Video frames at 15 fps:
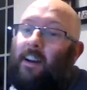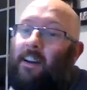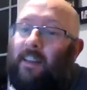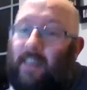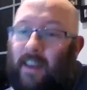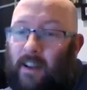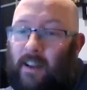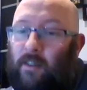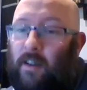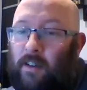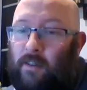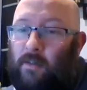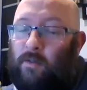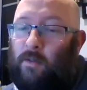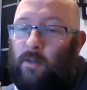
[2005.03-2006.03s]
Okay, all right,
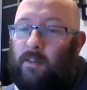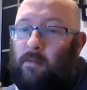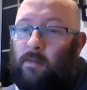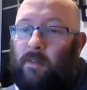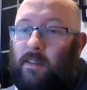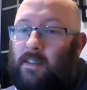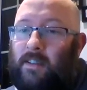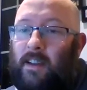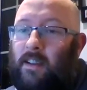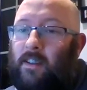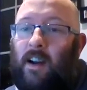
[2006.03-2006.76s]
you got 14 points. Yeah,